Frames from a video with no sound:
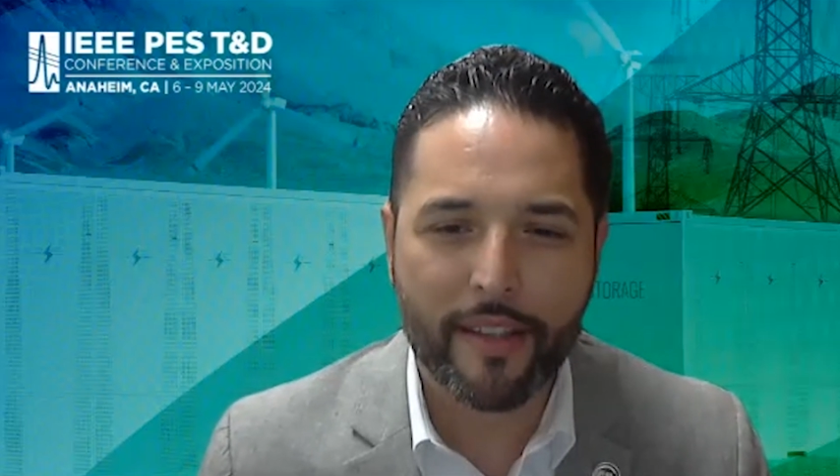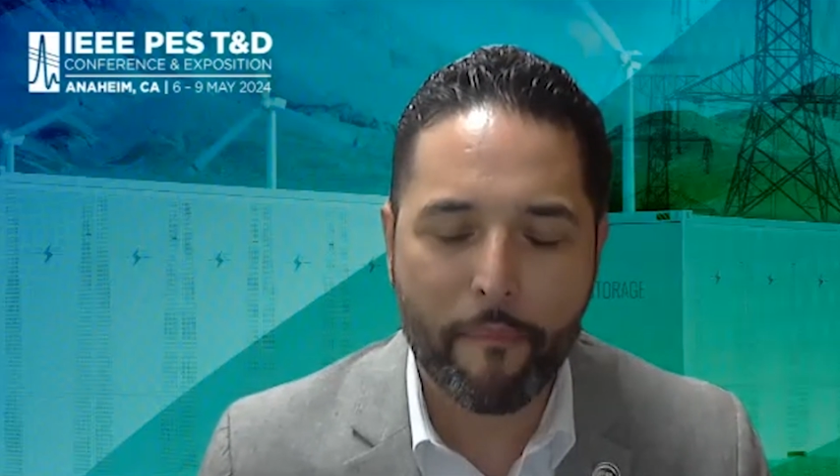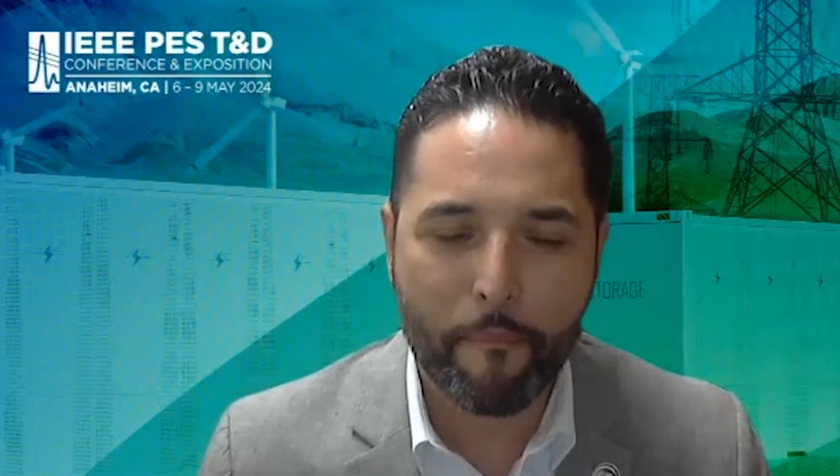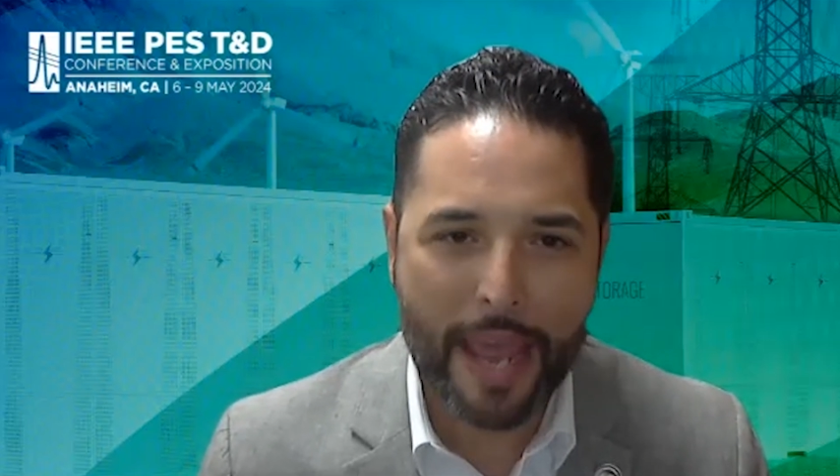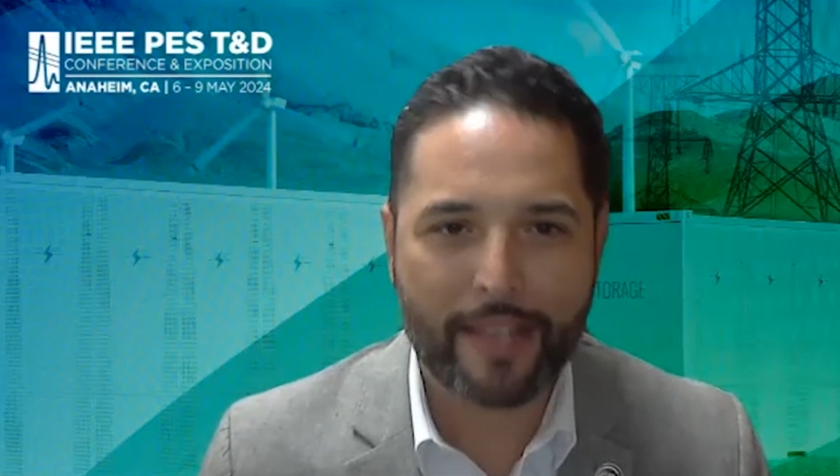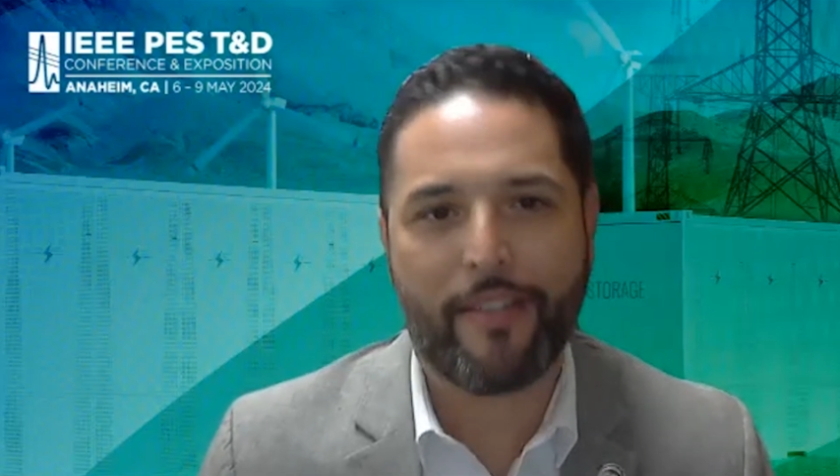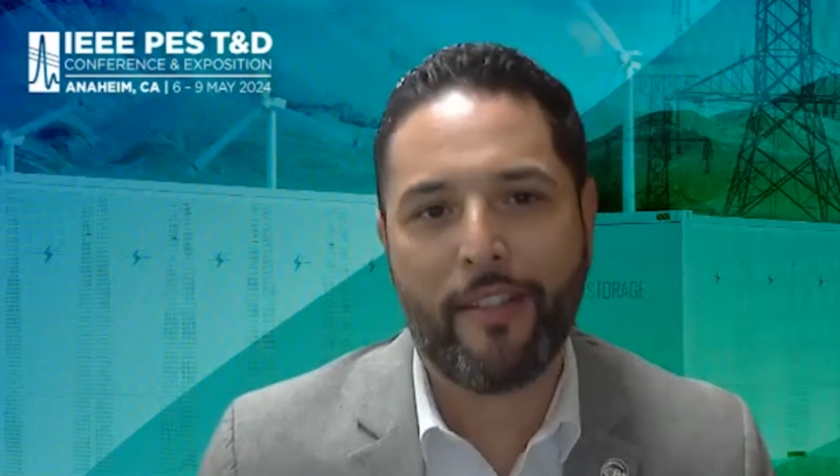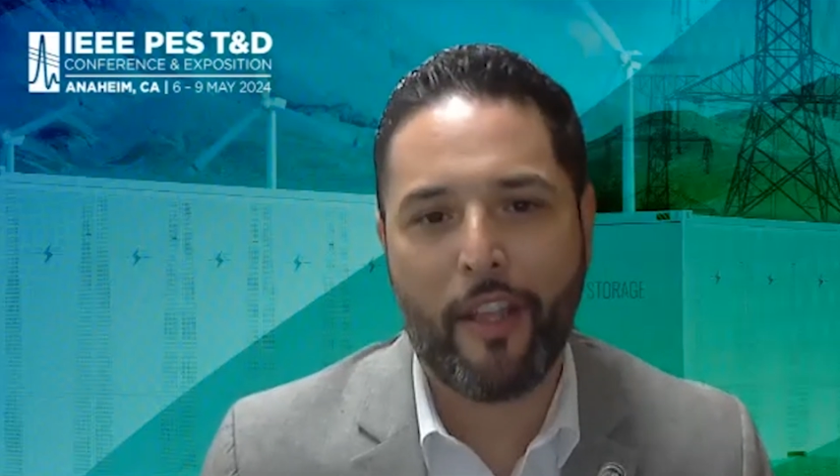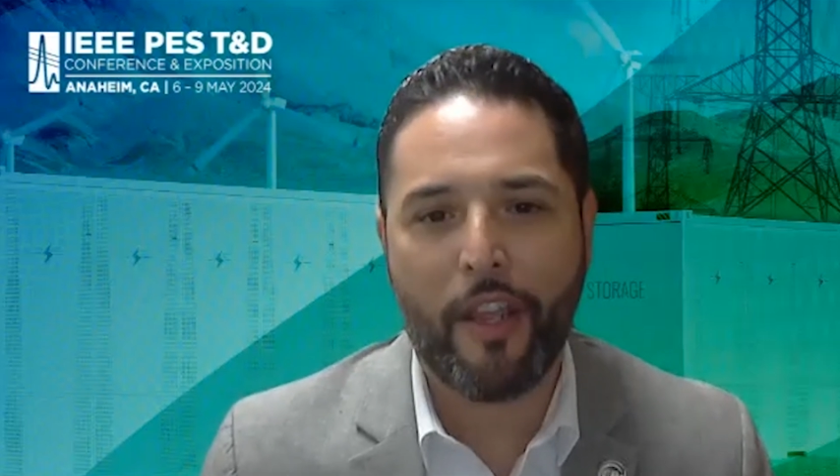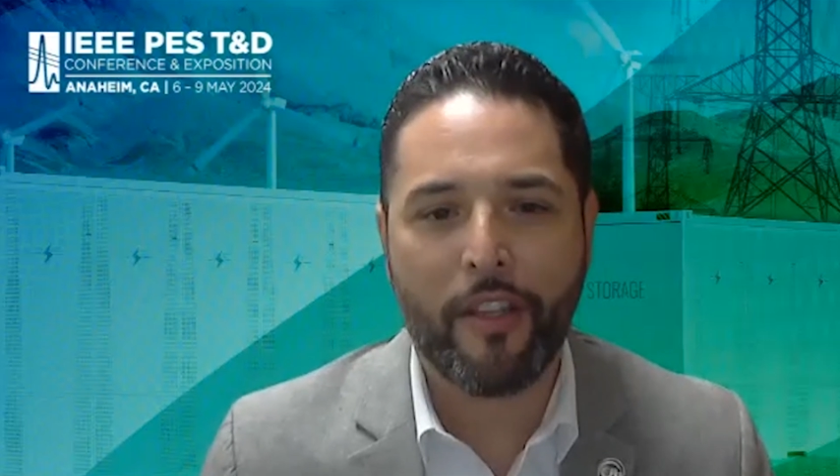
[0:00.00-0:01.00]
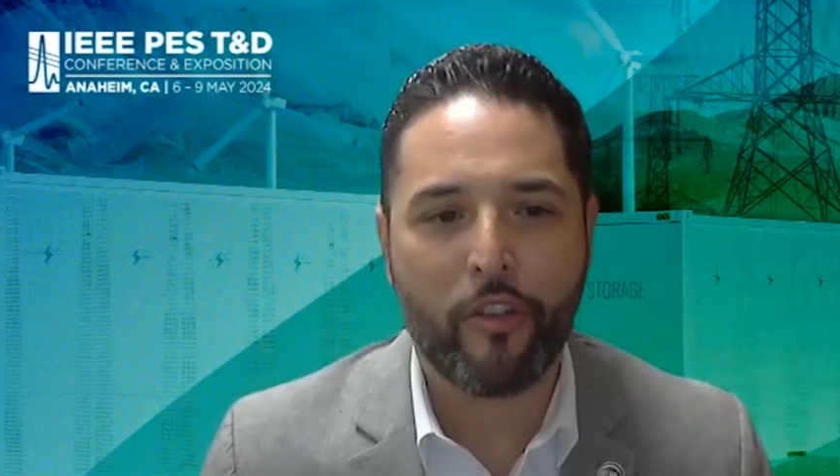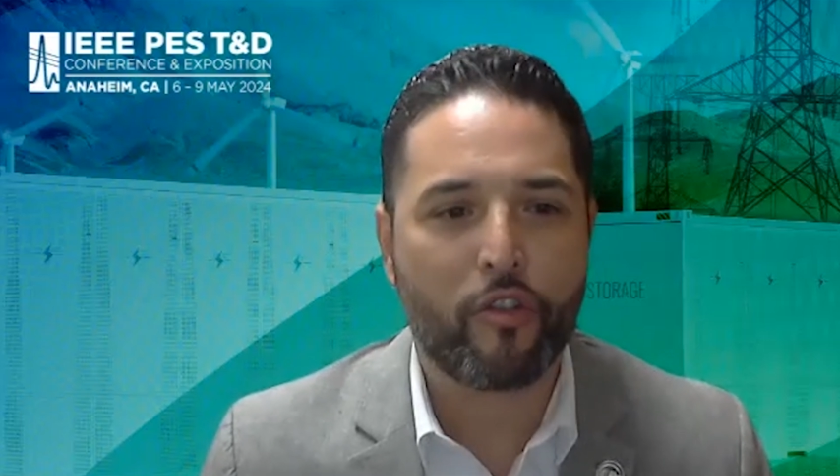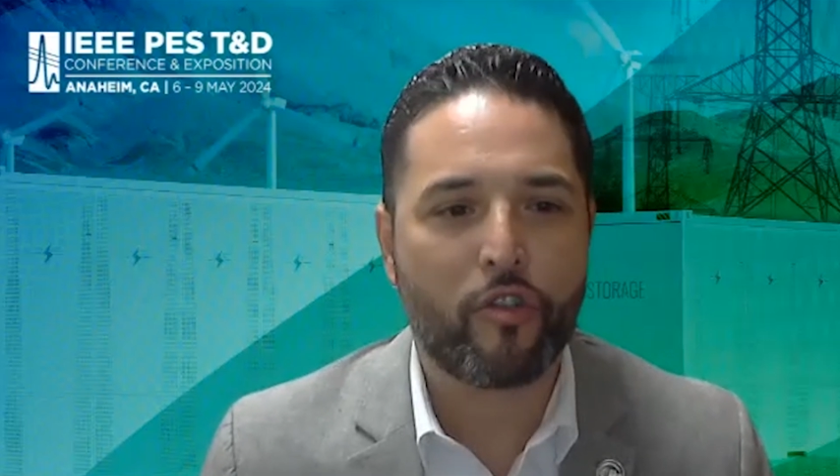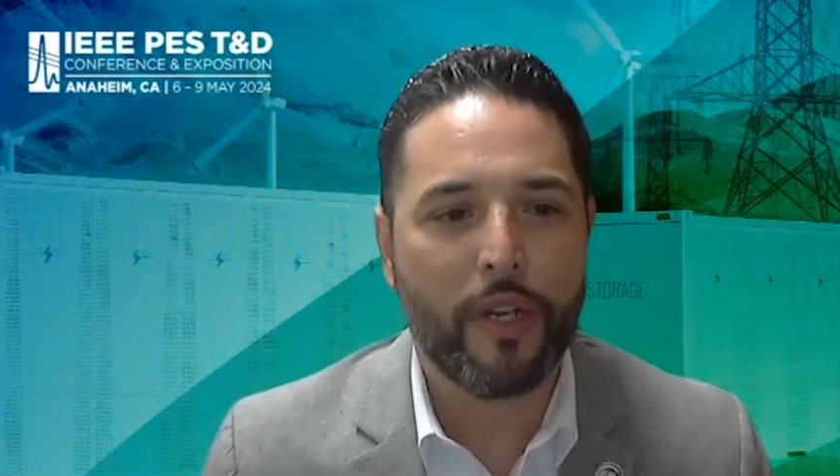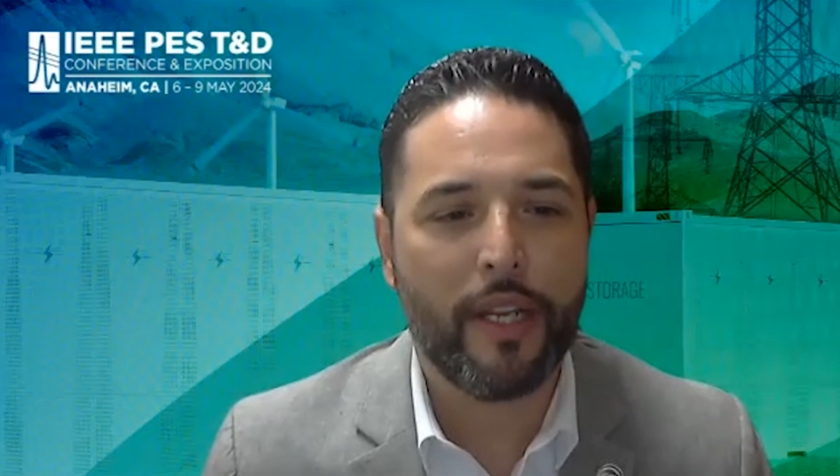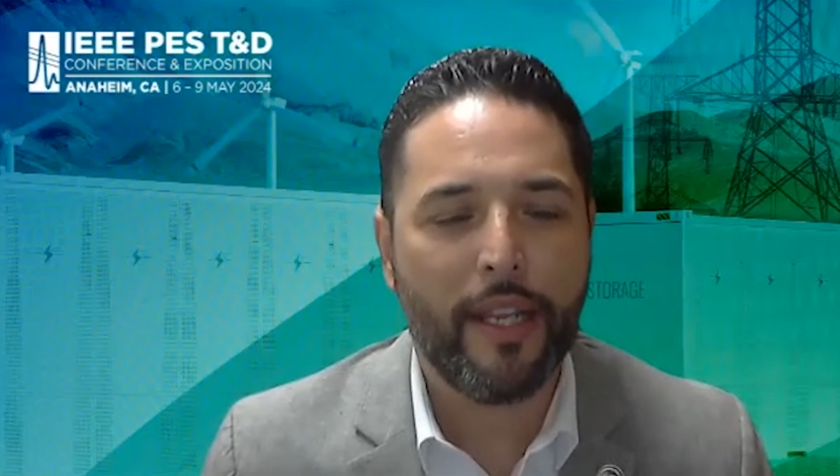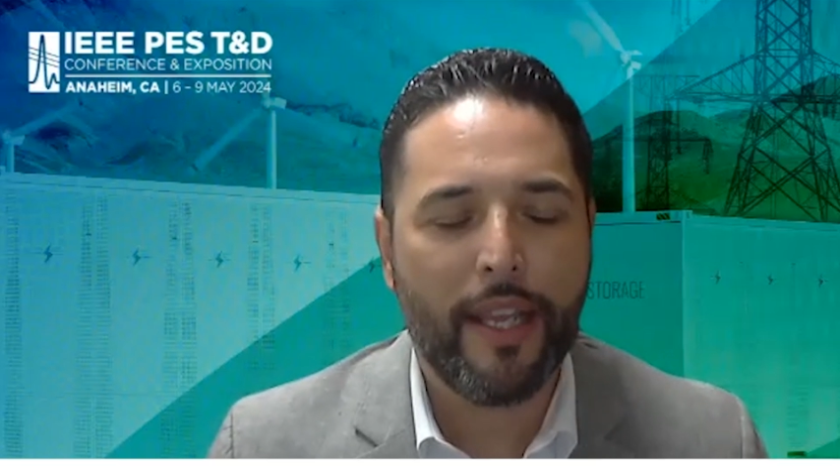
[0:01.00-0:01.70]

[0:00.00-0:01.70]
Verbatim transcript: the best in the industry.